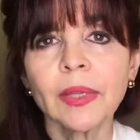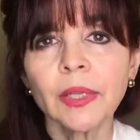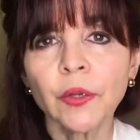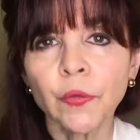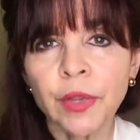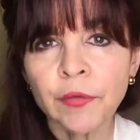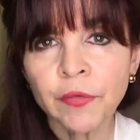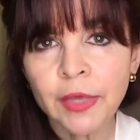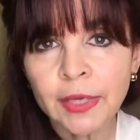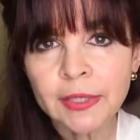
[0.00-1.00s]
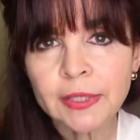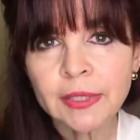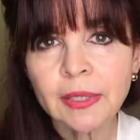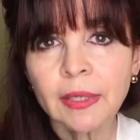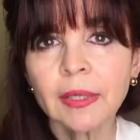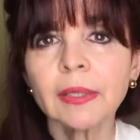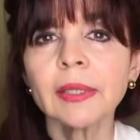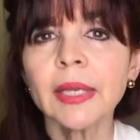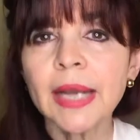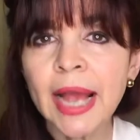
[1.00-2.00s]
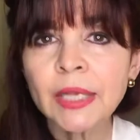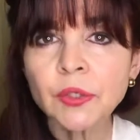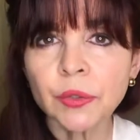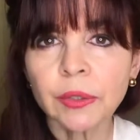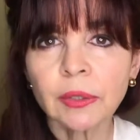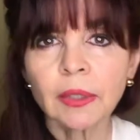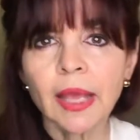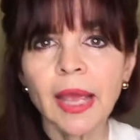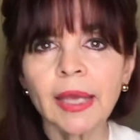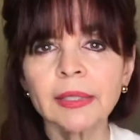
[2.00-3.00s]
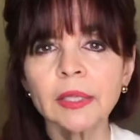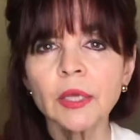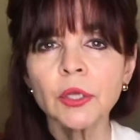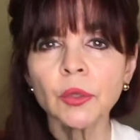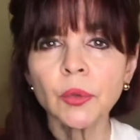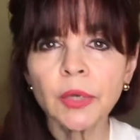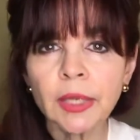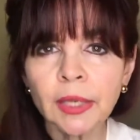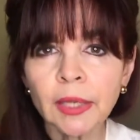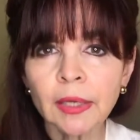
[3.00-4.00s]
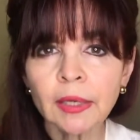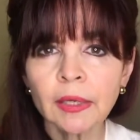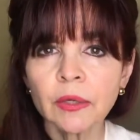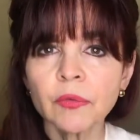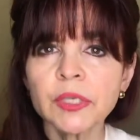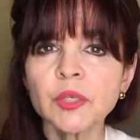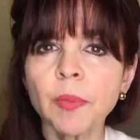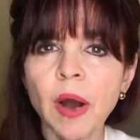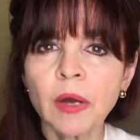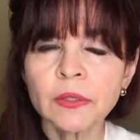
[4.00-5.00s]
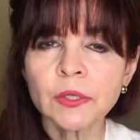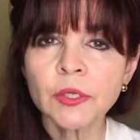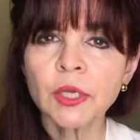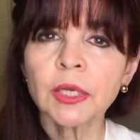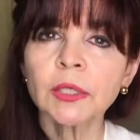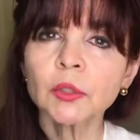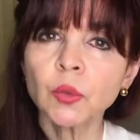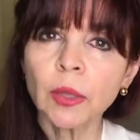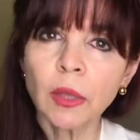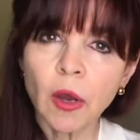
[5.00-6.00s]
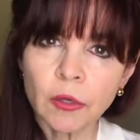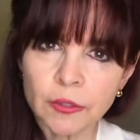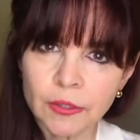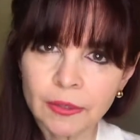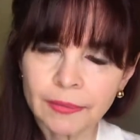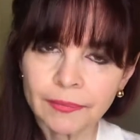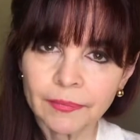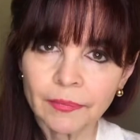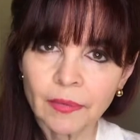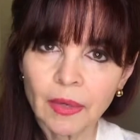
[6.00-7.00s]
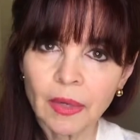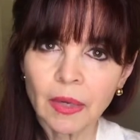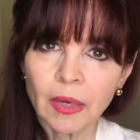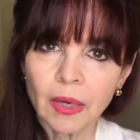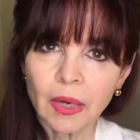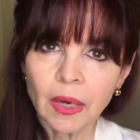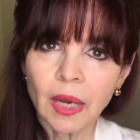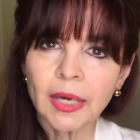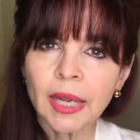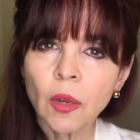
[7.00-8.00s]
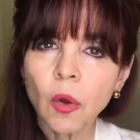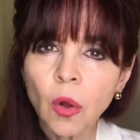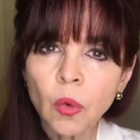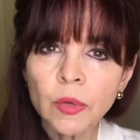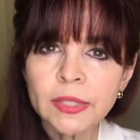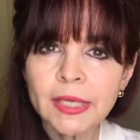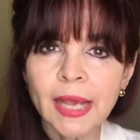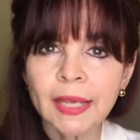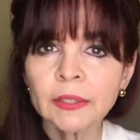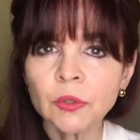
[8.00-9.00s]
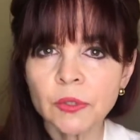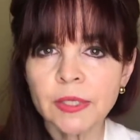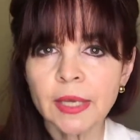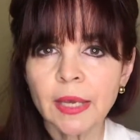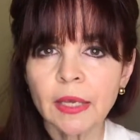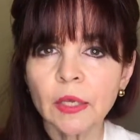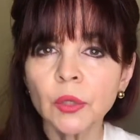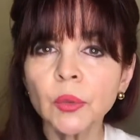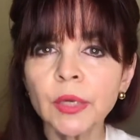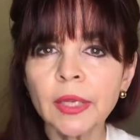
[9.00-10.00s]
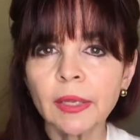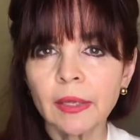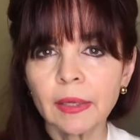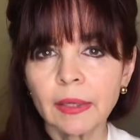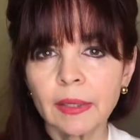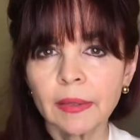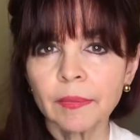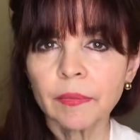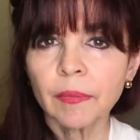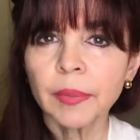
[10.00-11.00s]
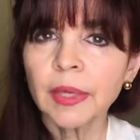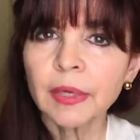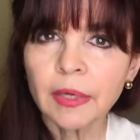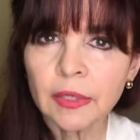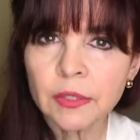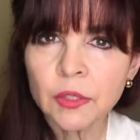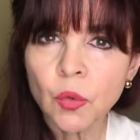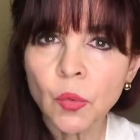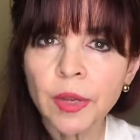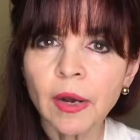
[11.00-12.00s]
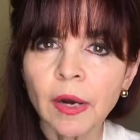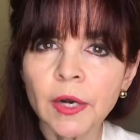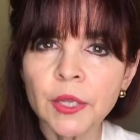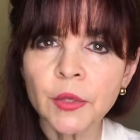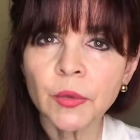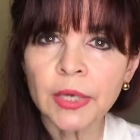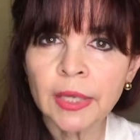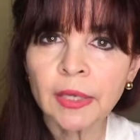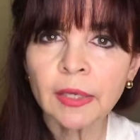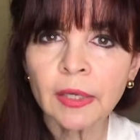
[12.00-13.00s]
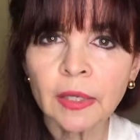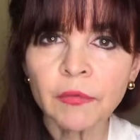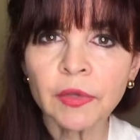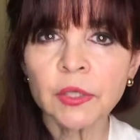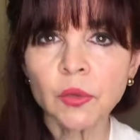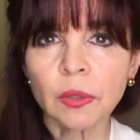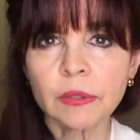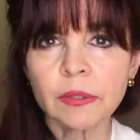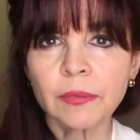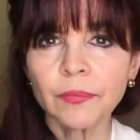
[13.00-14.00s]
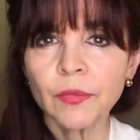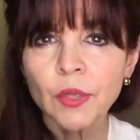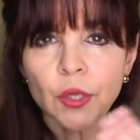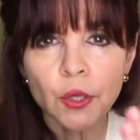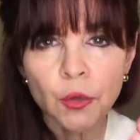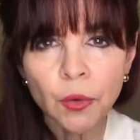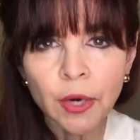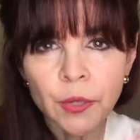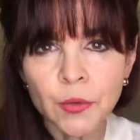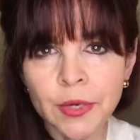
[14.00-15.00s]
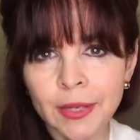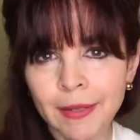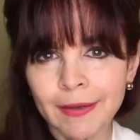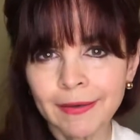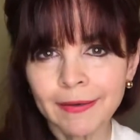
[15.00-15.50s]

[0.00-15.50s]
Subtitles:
Grief is the natural and unique response to a loss. And I always like to say unique because we are unique individuals. You are unique.